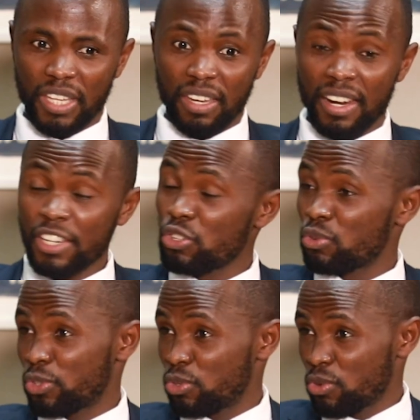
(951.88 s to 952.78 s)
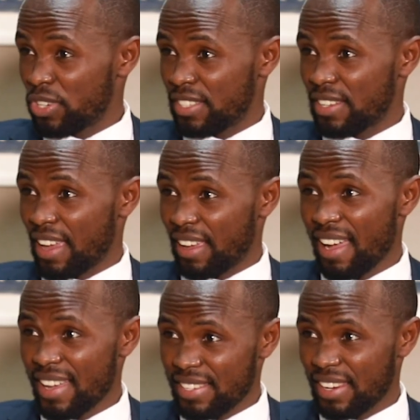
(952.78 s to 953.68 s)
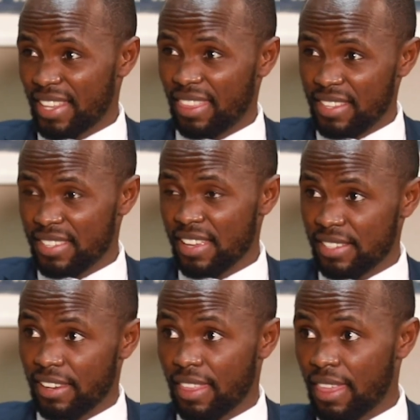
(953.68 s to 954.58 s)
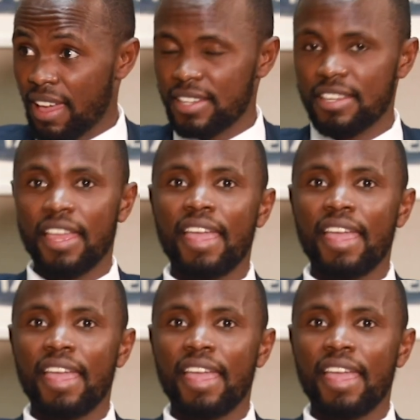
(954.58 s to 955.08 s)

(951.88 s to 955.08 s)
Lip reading: irrational stories like hustler this, hustler that,